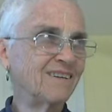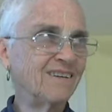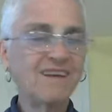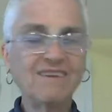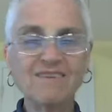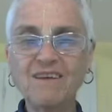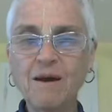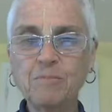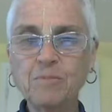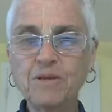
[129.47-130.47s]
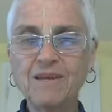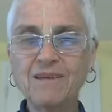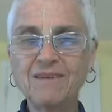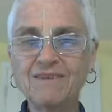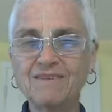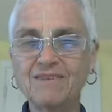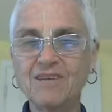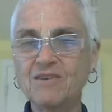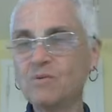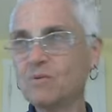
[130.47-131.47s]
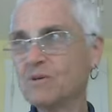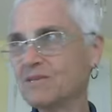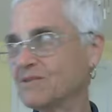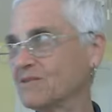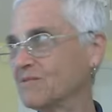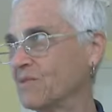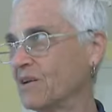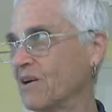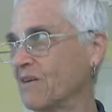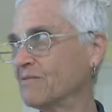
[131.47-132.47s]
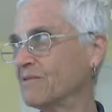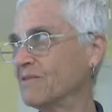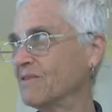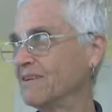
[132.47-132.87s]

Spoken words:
it ended happily. Sita was recovered